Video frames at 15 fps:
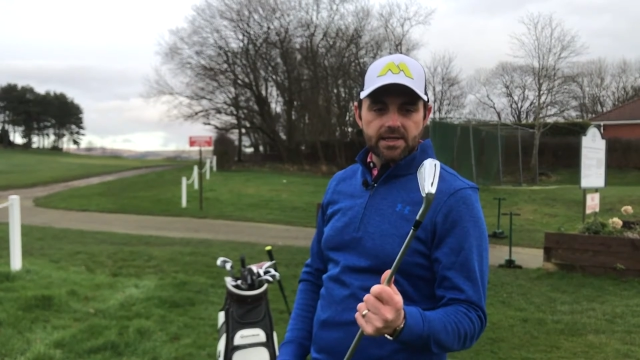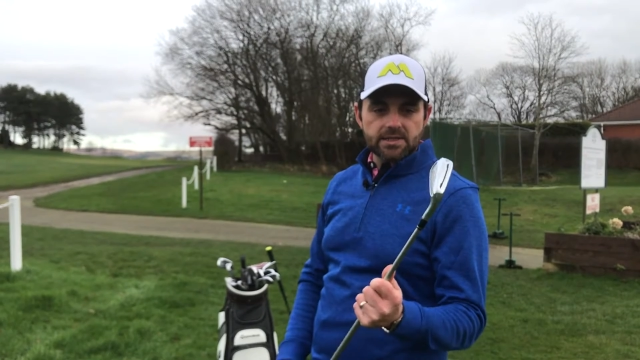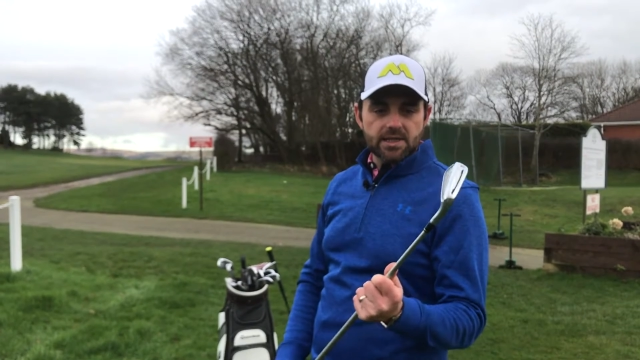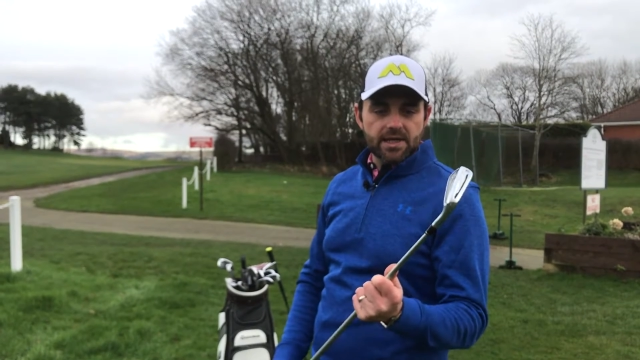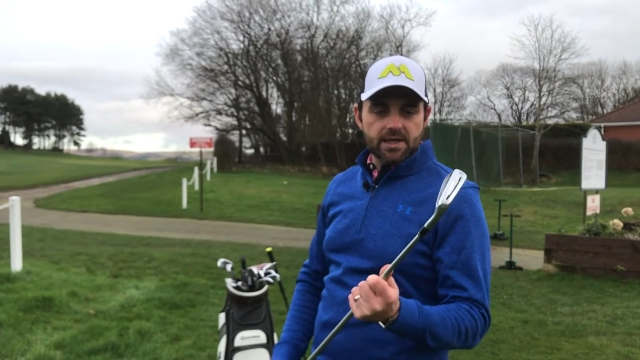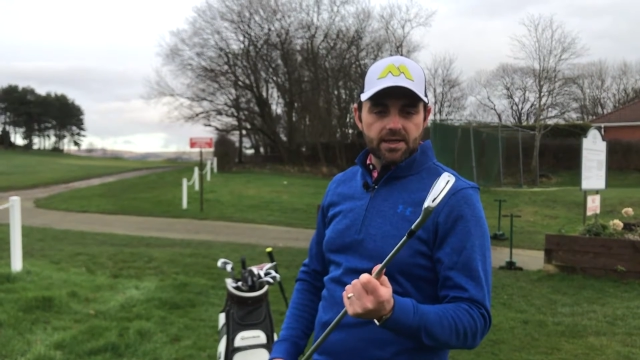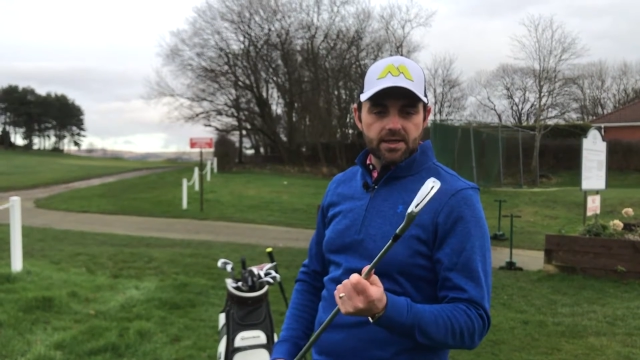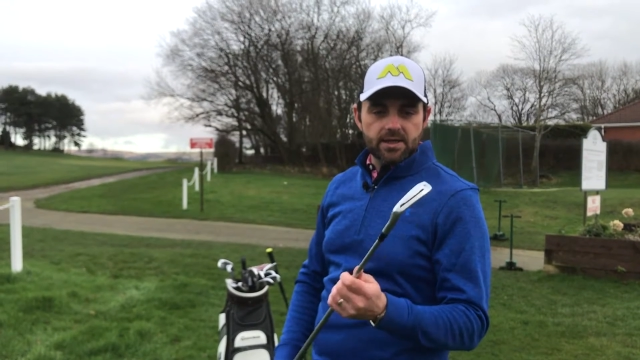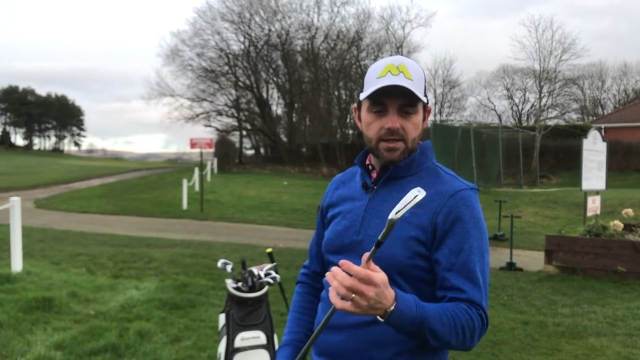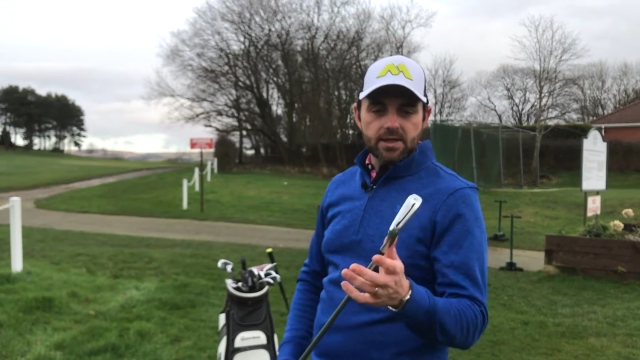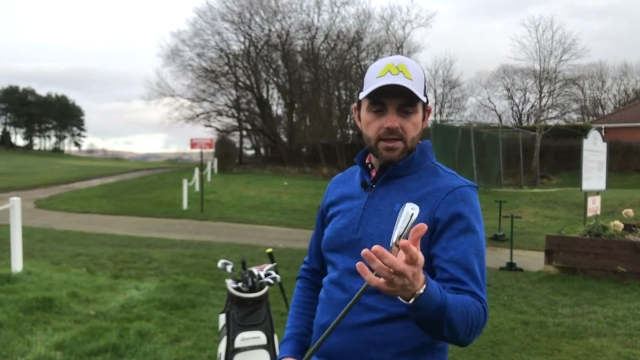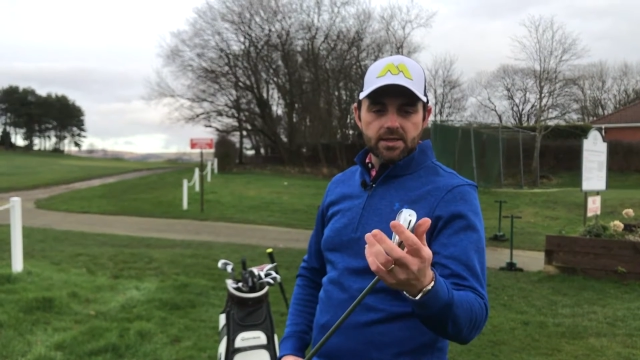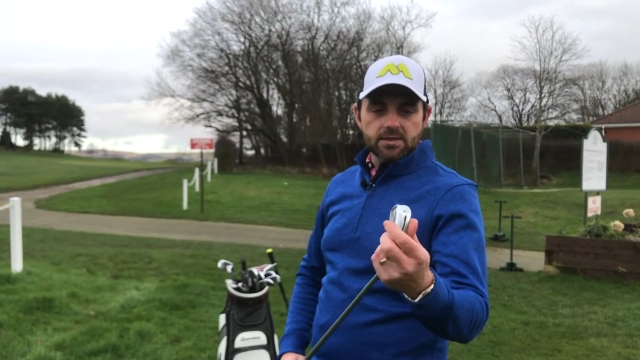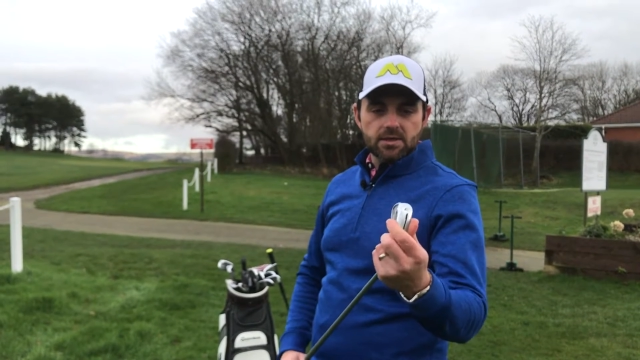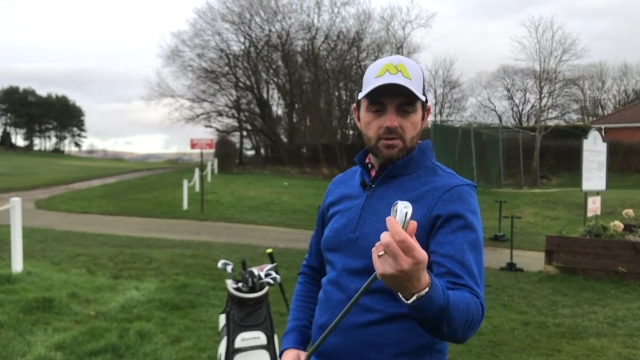It's like got
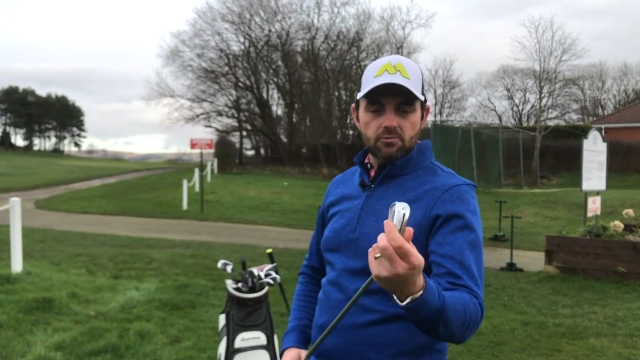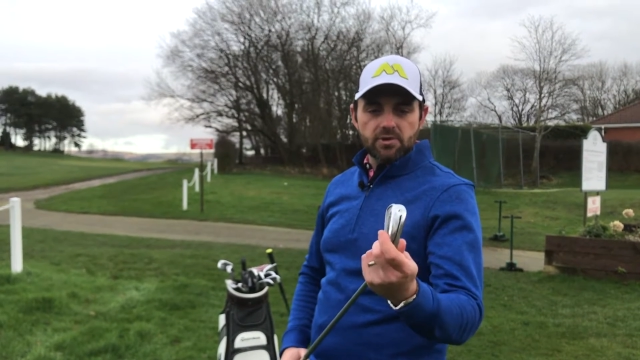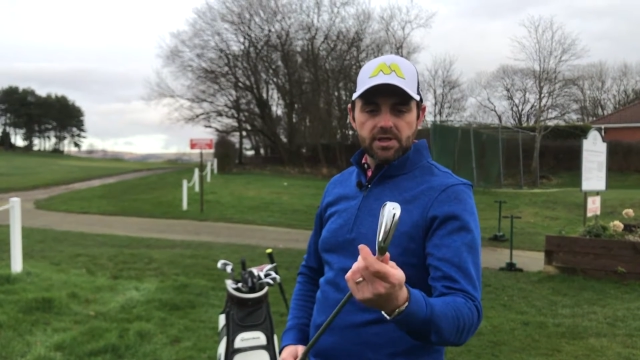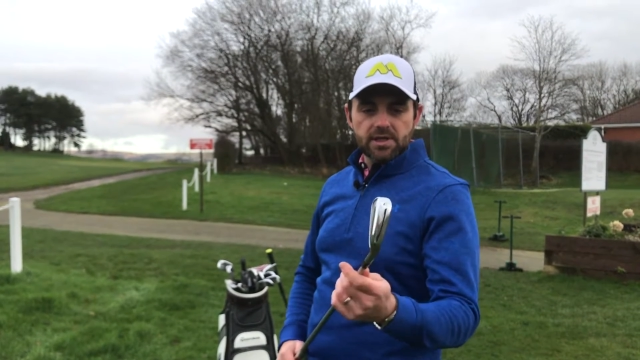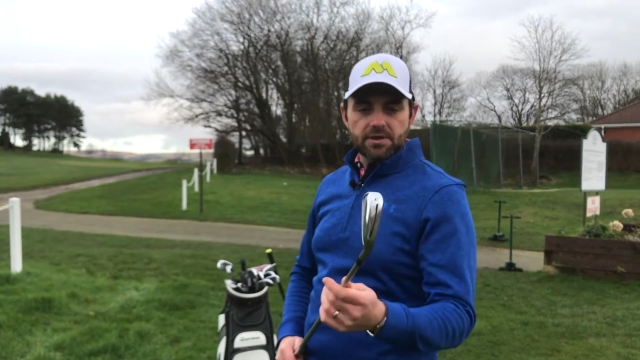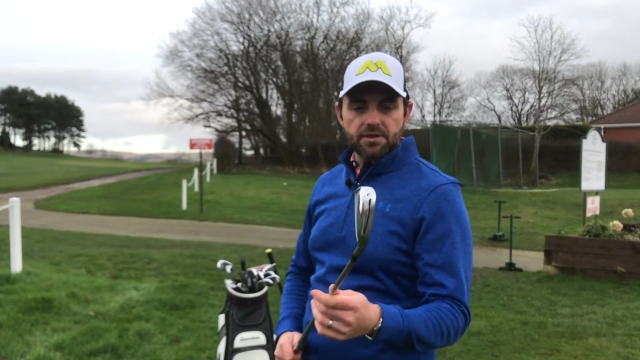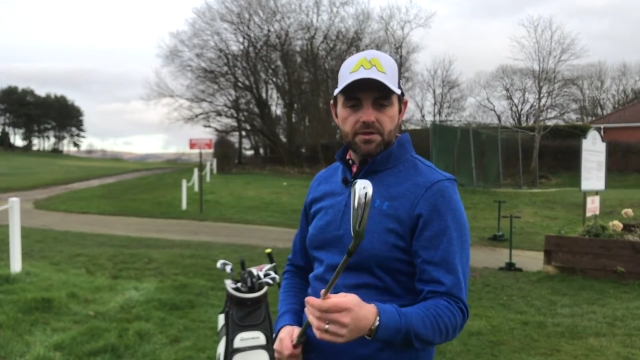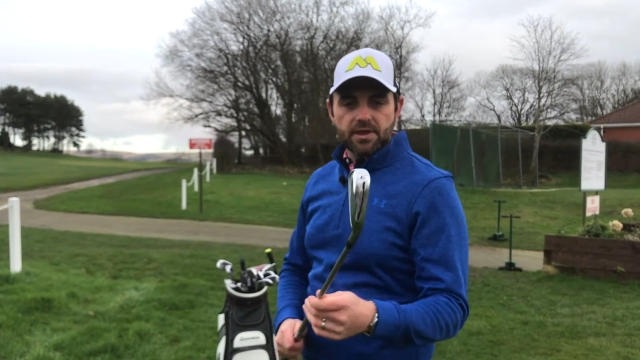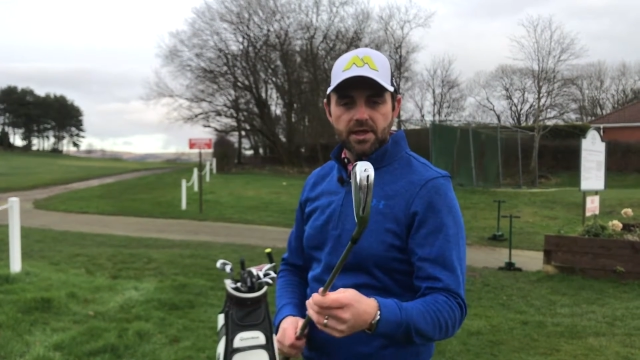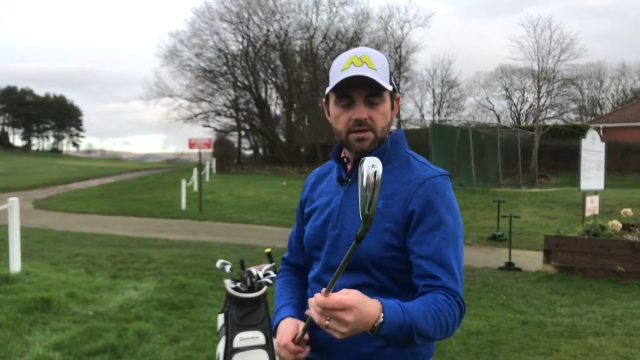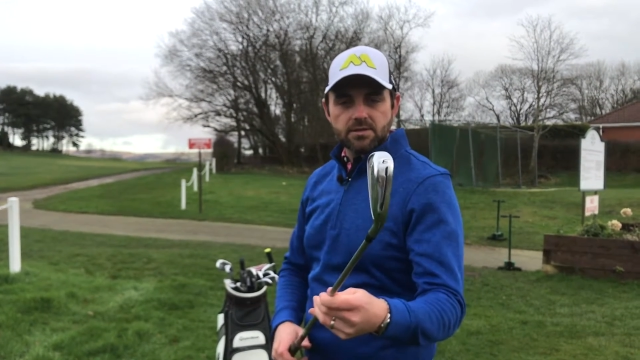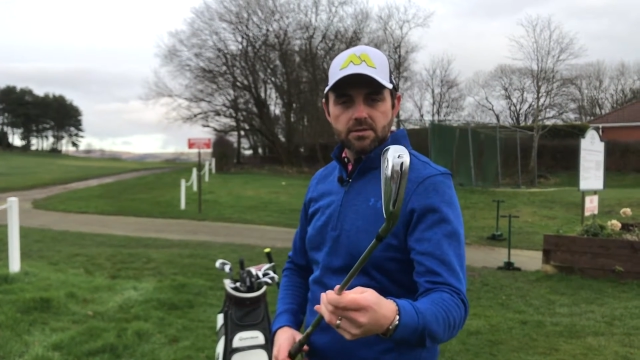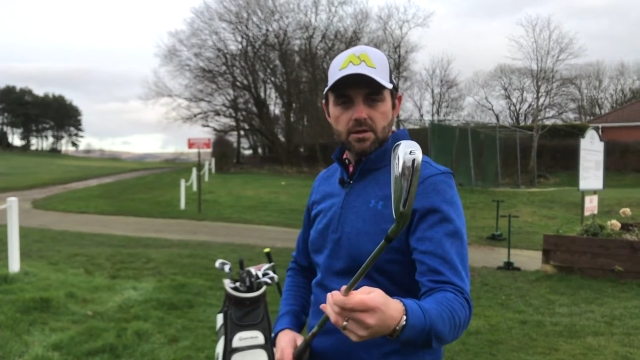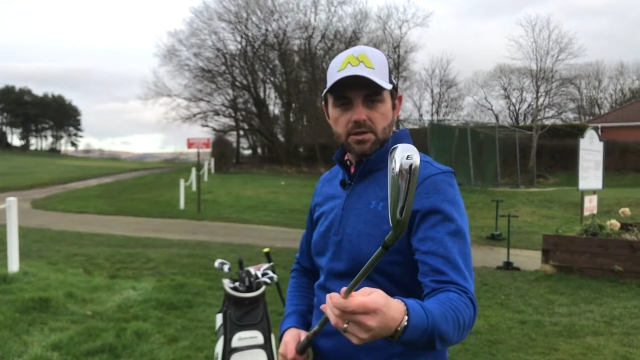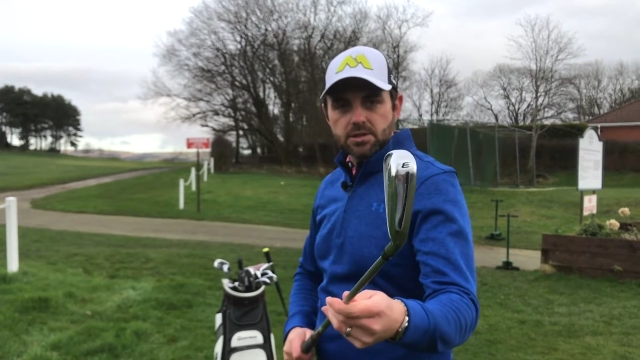a really
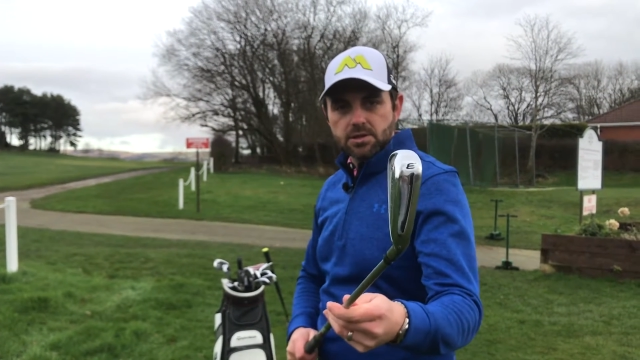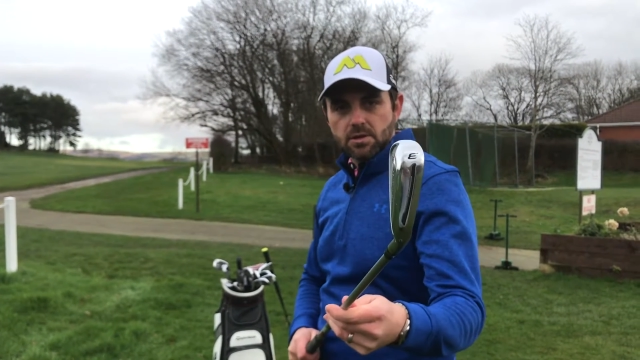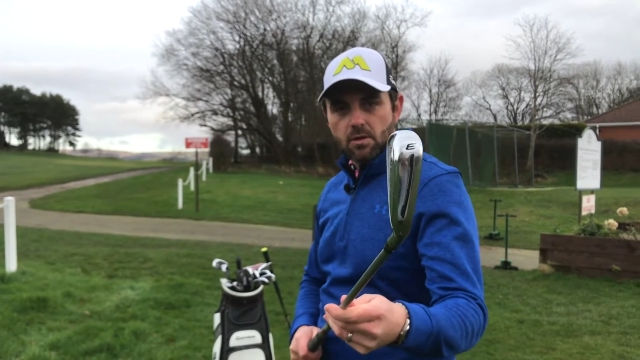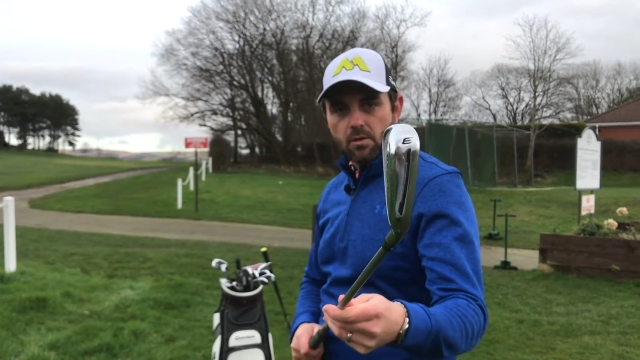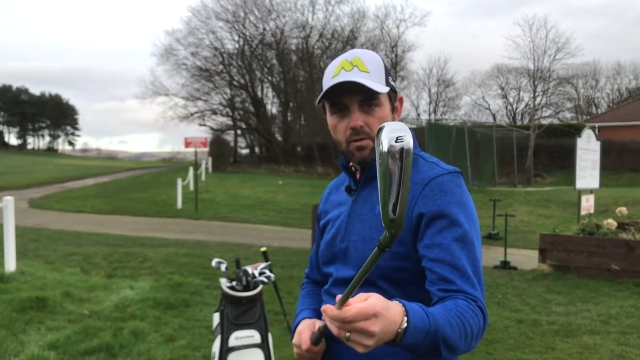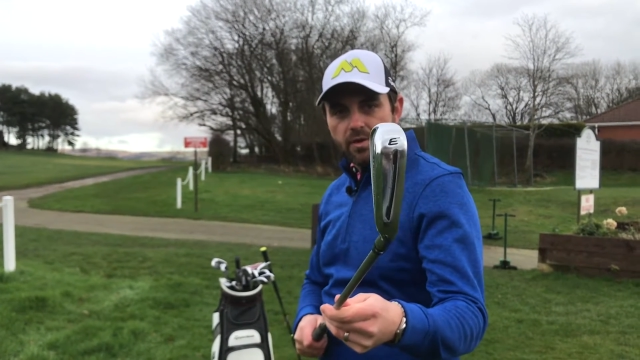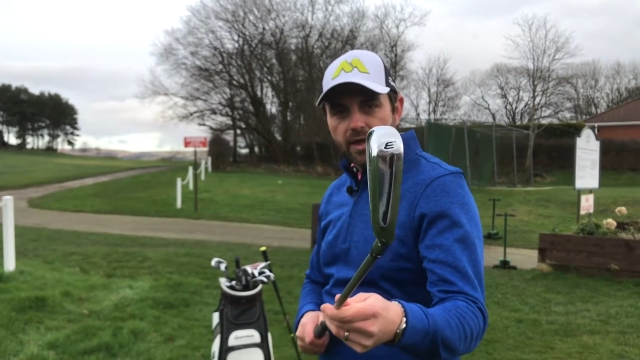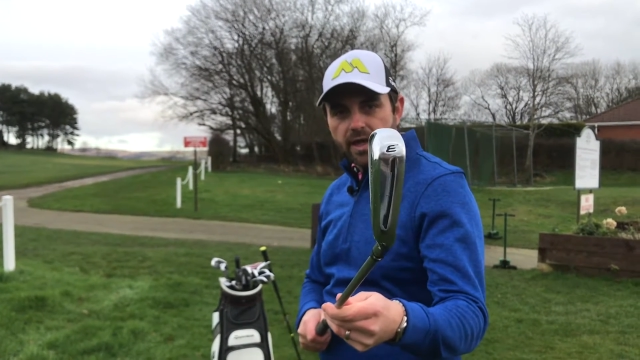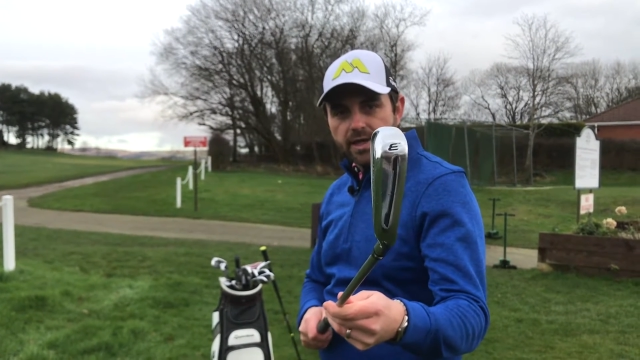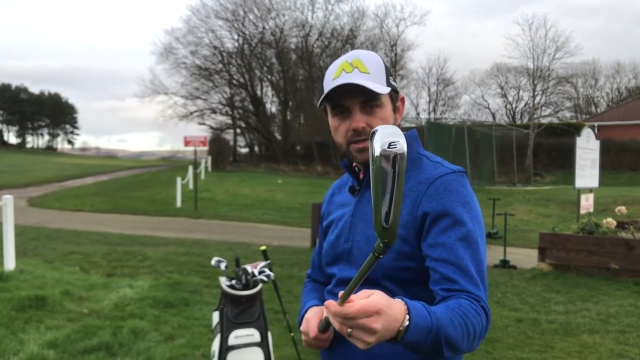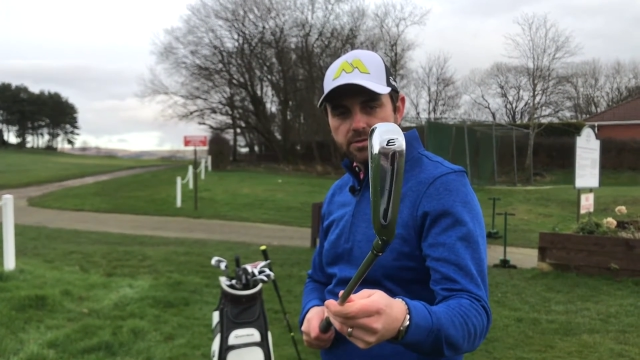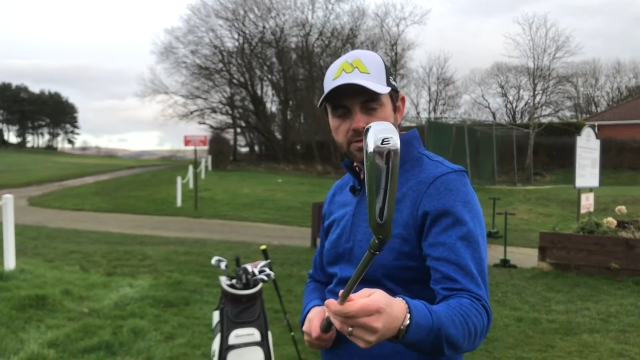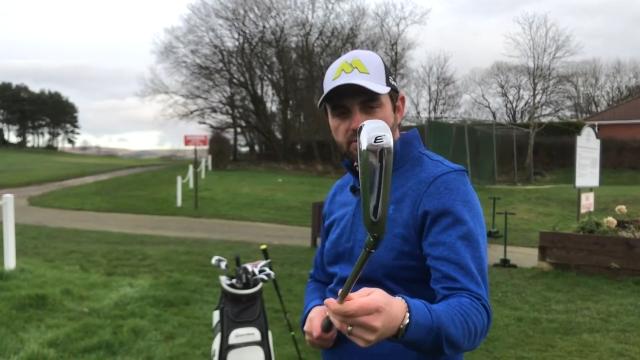thick sort of sole there,